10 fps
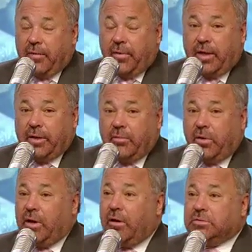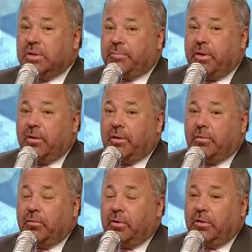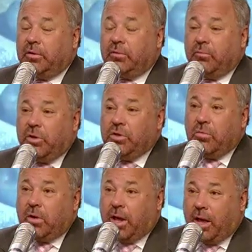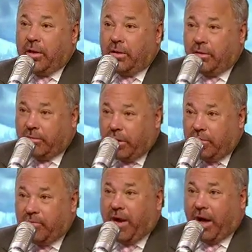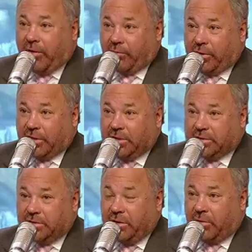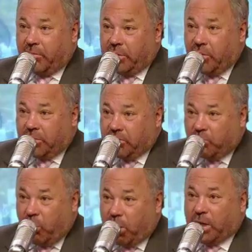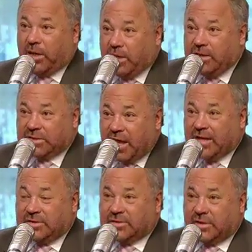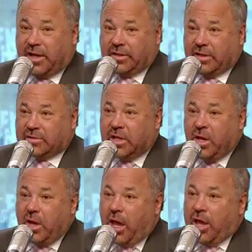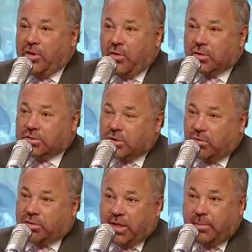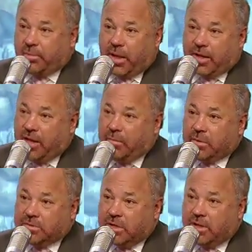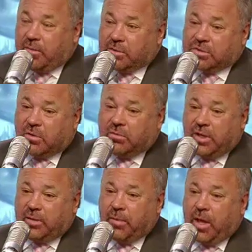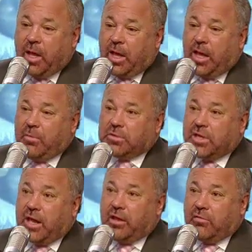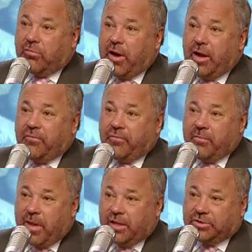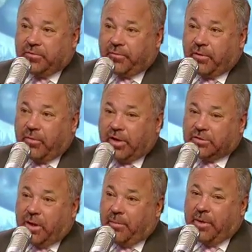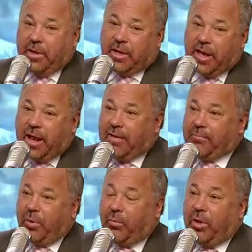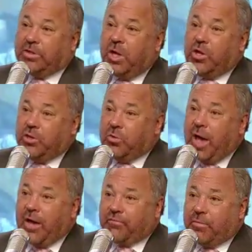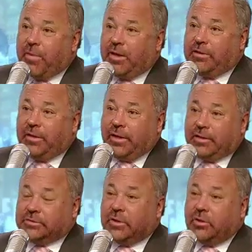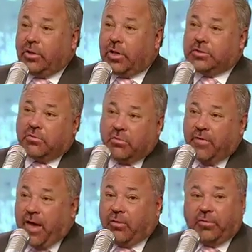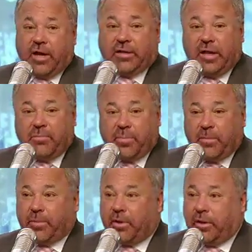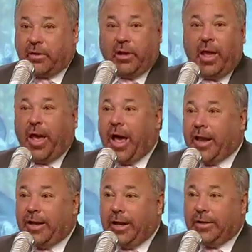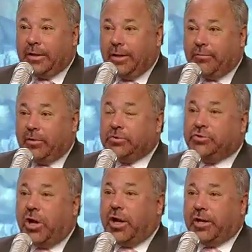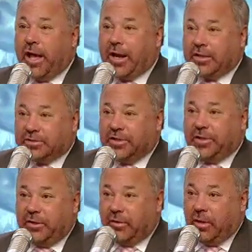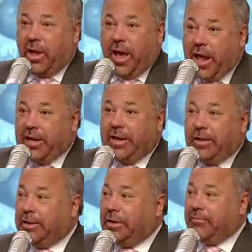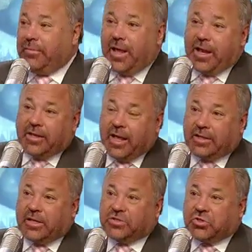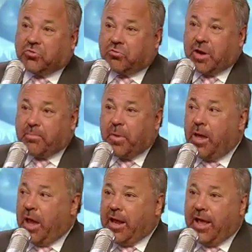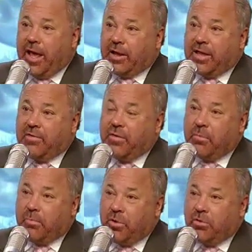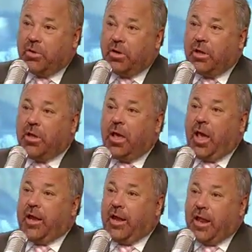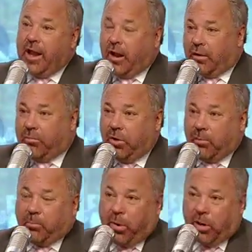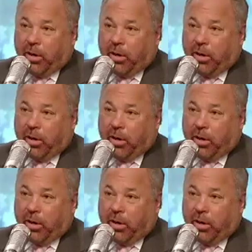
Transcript: Well, you want to know something? When you get involved with these, when you're working these cases like this, and you're so deep like he was so deep, he was getting great information from Greg. So, I mean, you can't have it both ways. You have to make deals. Look at Scrivano, 19 people killed. How did they deliver John Gotti Sr.? How did they deliver him? They had to take this creep, and they had to give him immunity, and then that other little punk